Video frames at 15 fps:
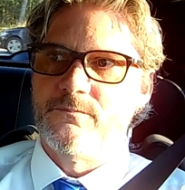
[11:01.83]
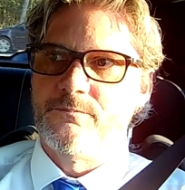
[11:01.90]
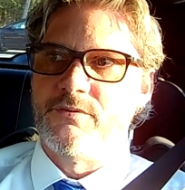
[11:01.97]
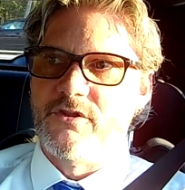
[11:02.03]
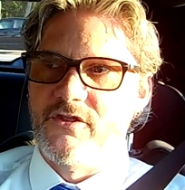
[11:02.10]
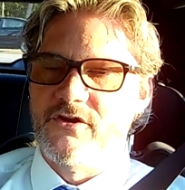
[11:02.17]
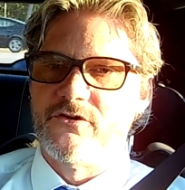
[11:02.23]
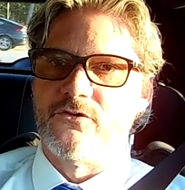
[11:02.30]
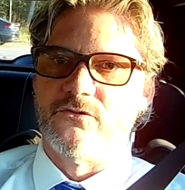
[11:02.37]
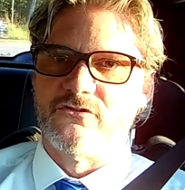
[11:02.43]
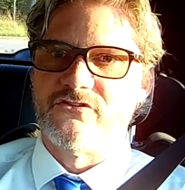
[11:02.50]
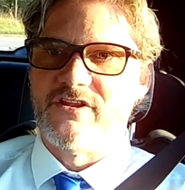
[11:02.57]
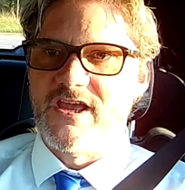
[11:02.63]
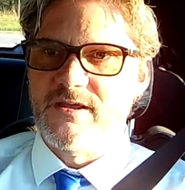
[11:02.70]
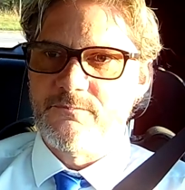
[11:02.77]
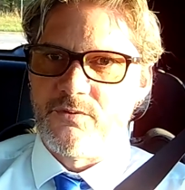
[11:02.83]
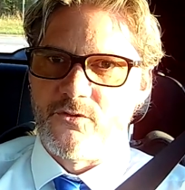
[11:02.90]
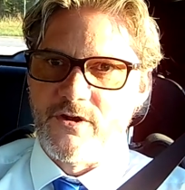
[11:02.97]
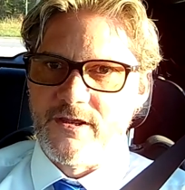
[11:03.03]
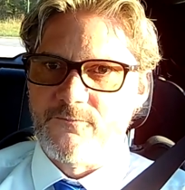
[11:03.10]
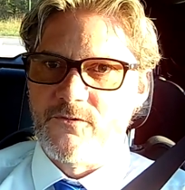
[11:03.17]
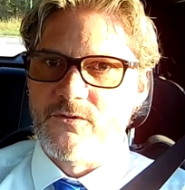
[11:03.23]
political
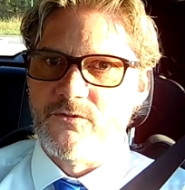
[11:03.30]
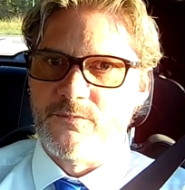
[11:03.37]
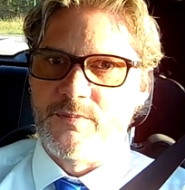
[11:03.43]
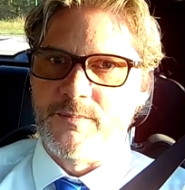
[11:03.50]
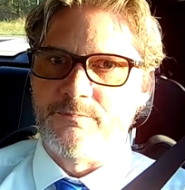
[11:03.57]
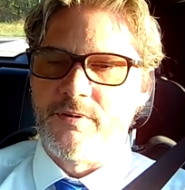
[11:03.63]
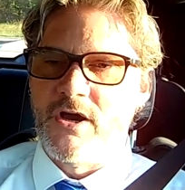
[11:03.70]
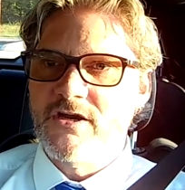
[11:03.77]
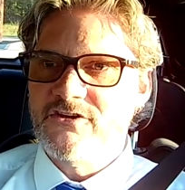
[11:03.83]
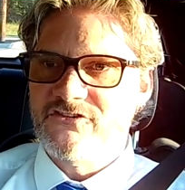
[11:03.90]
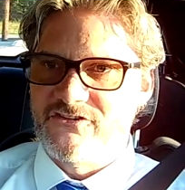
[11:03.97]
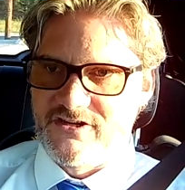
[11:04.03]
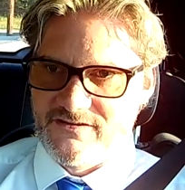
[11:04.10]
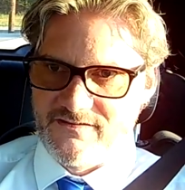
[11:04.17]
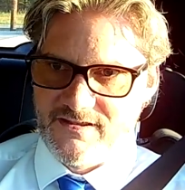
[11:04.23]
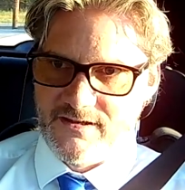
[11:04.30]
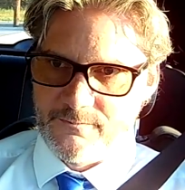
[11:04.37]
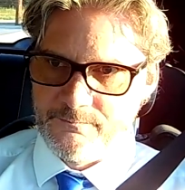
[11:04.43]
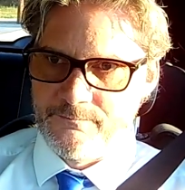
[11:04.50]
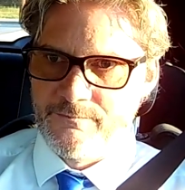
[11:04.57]
standpoint, we would be punishing them